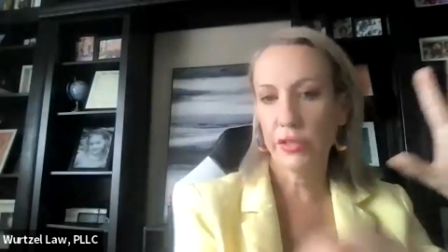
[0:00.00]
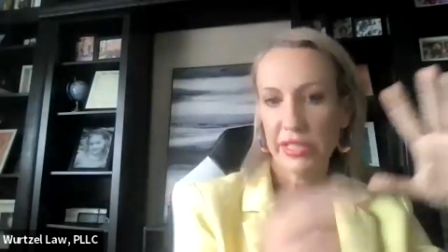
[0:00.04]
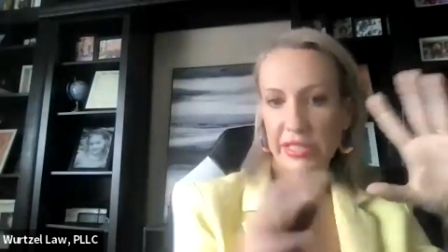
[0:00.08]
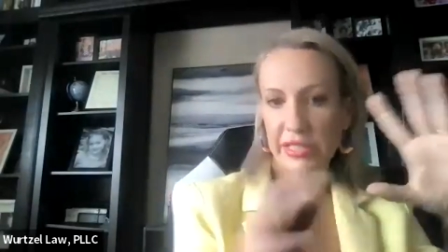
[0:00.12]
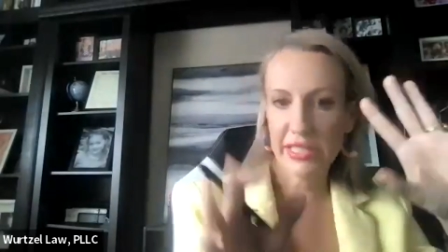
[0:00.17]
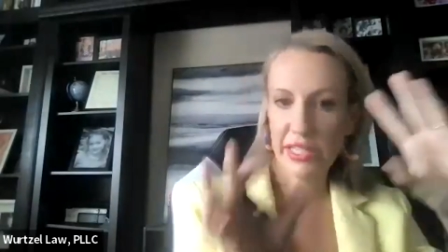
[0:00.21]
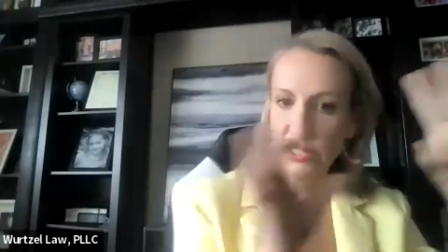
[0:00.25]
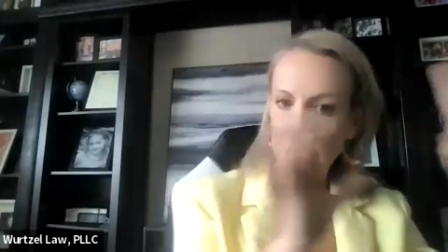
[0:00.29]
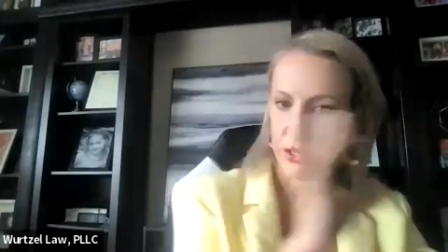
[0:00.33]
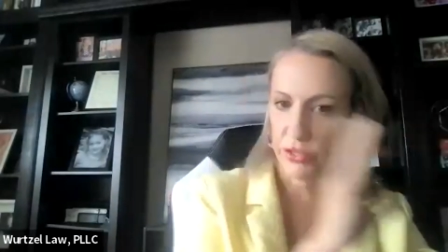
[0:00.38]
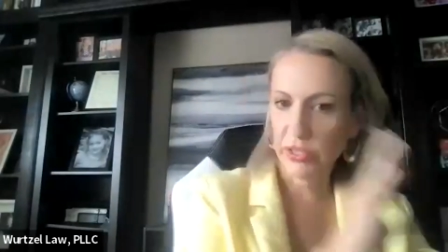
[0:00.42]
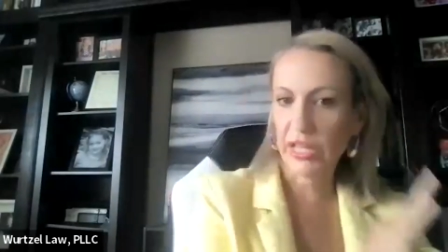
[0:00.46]

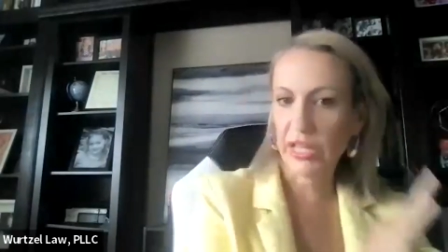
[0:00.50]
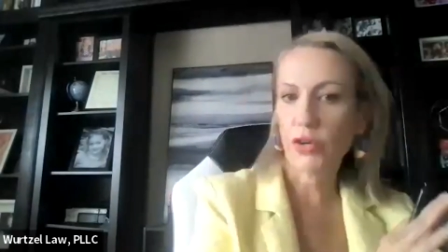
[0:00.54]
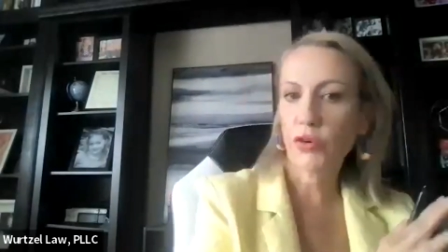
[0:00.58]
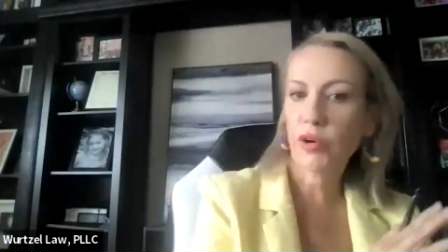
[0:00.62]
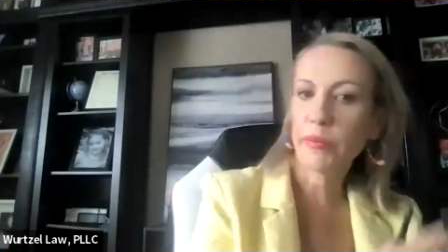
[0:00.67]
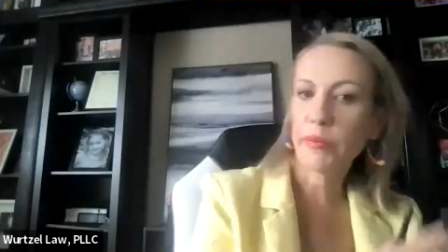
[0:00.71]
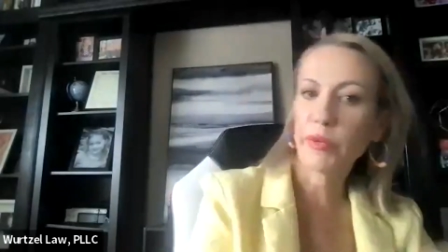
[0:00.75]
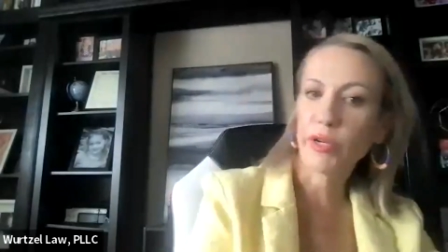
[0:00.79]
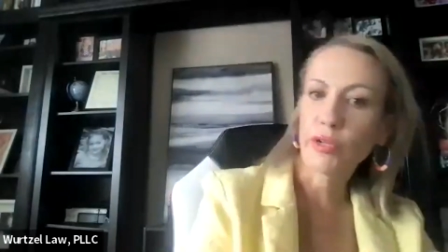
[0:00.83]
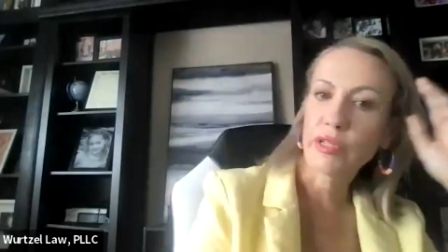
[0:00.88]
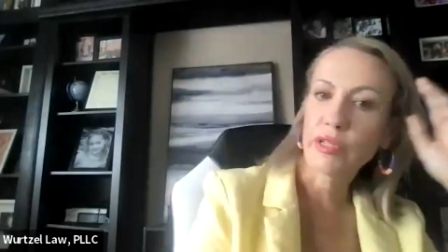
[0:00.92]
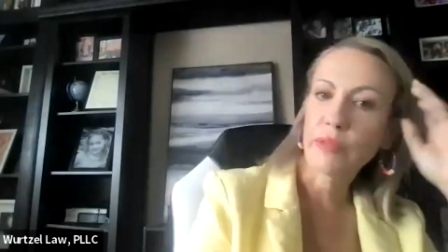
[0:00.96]
because I do like
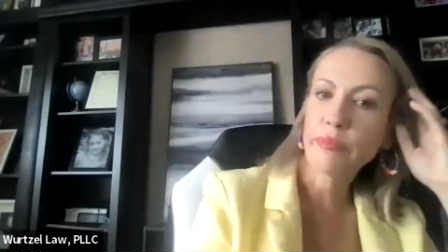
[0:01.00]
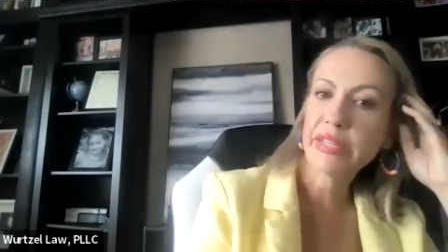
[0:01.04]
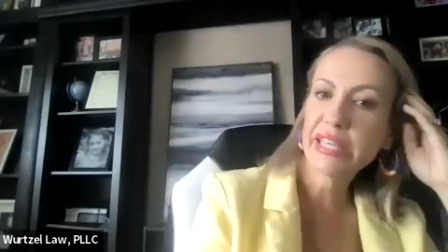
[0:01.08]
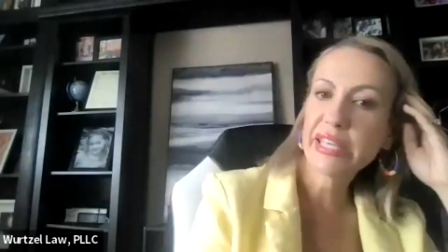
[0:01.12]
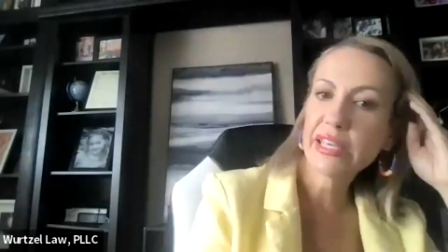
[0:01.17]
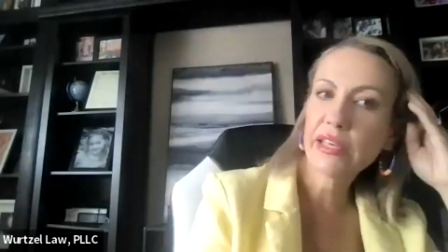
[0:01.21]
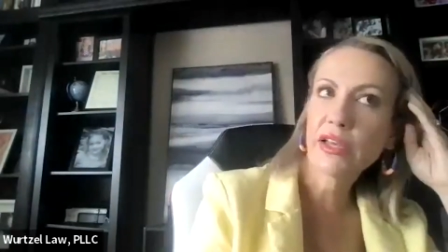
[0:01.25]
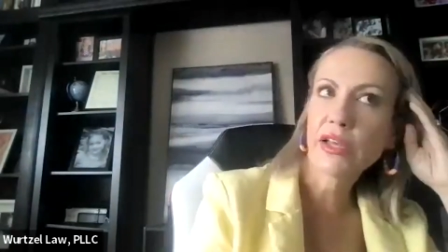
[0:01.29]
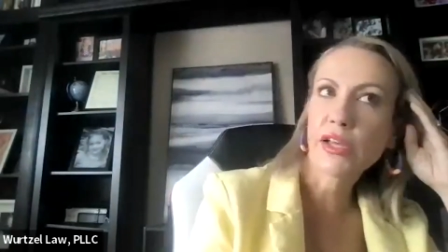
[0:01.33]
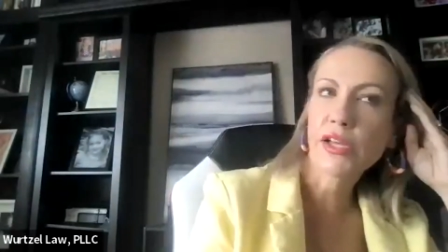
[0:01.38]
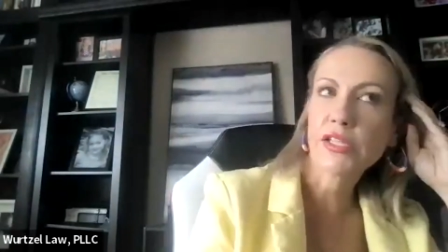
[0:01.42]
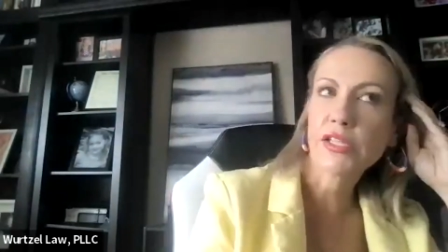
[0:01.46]
criminal
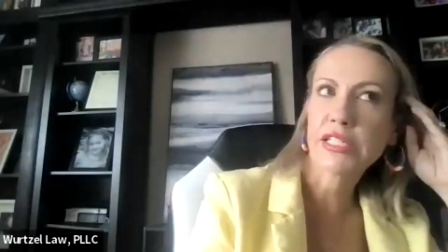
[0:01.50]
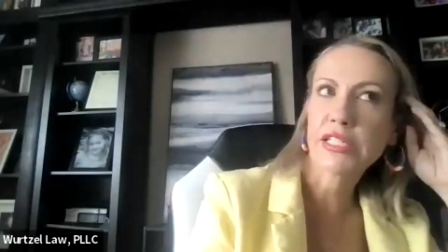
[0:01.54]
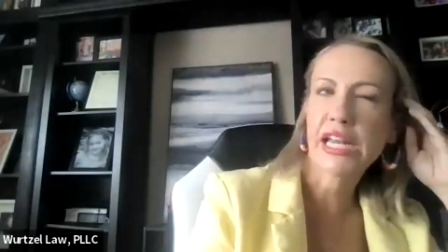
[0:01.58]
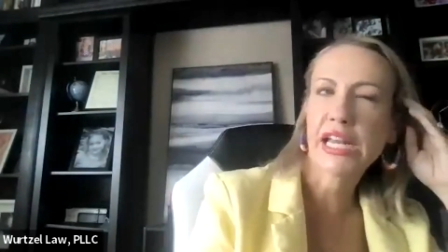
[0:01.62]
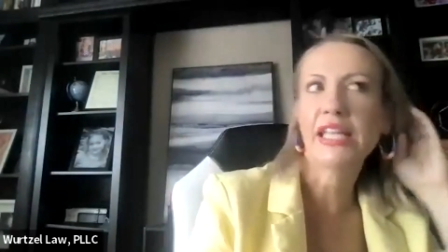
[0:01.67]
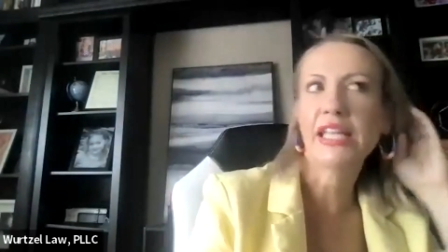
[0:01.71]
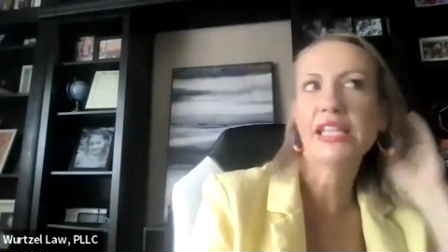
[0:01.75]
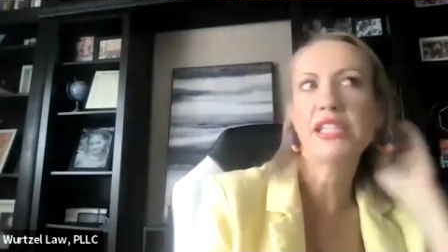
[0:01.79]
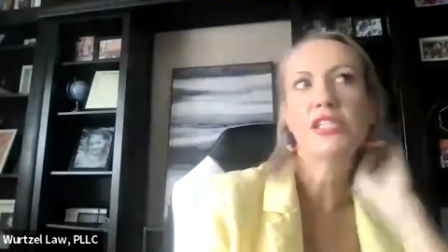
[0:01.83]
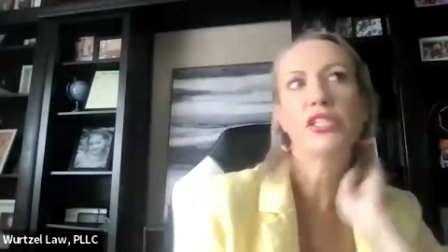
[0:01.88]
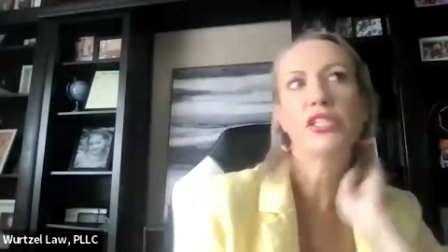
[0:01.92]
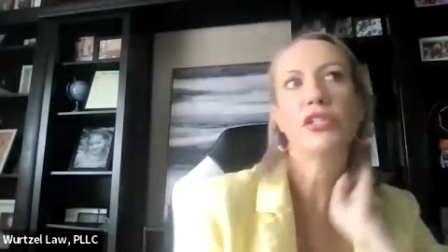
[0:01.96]
appeals and I
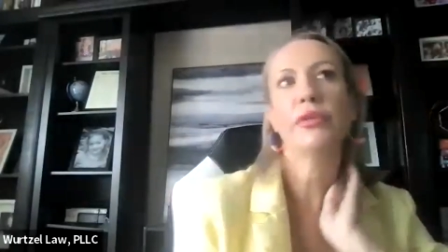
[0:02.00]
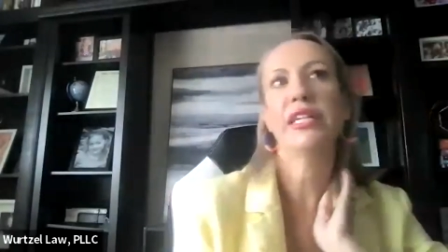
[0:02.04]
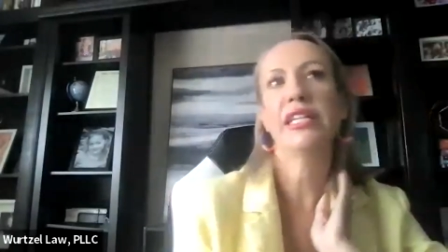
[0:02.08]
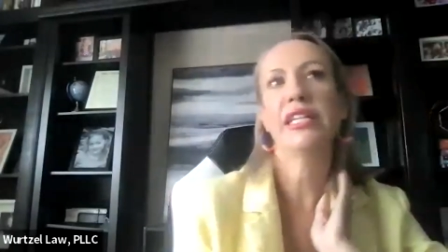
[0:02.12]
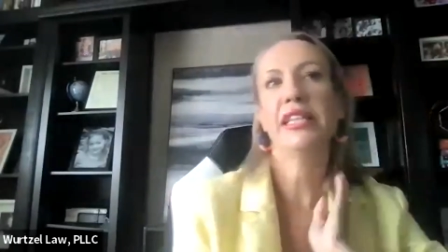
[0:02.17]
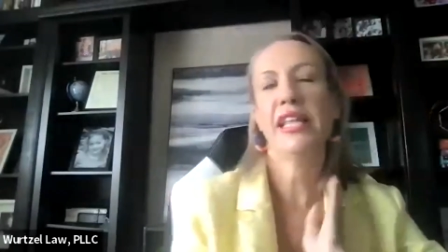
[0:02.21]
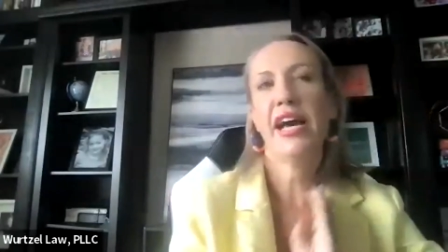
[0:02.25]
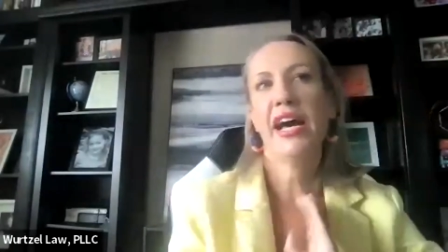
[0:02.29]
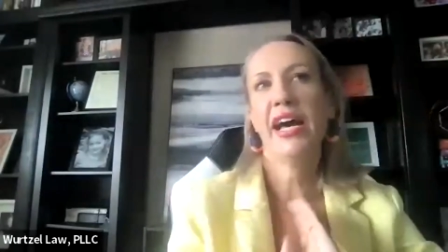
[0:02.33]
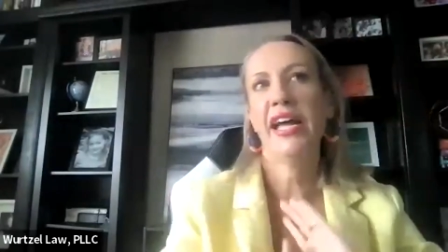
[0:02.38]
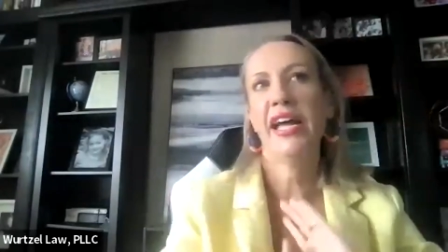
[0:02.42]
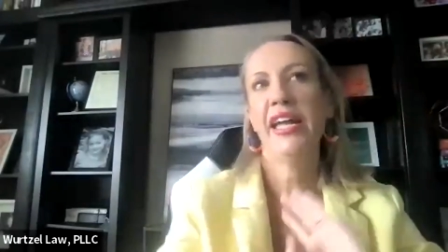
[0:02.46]
like
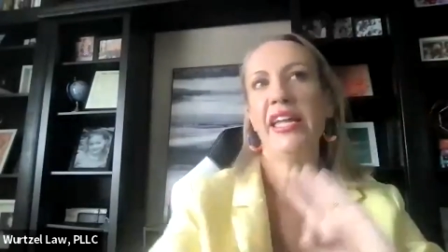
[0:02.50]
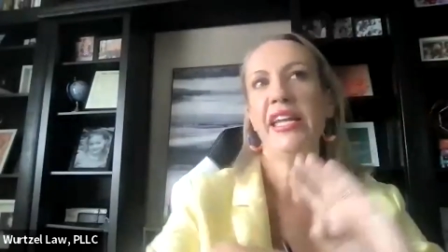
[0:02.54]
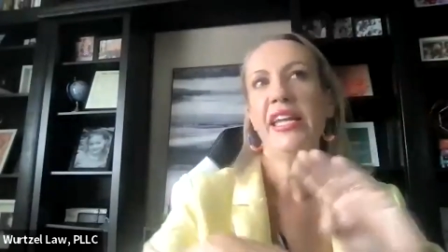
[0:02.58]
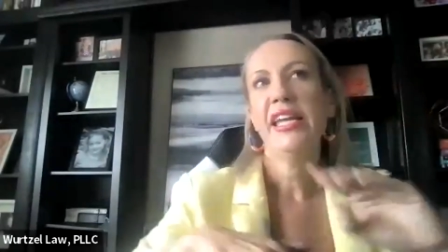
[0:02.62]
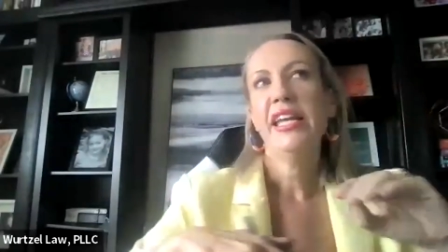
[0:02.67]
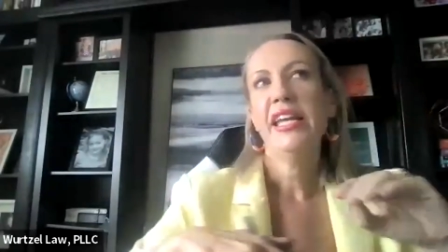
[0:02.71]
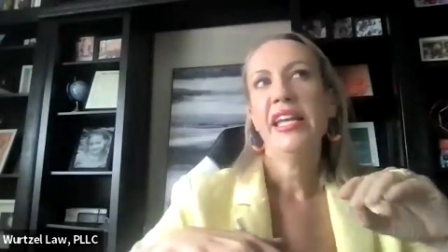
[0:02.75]
doing that.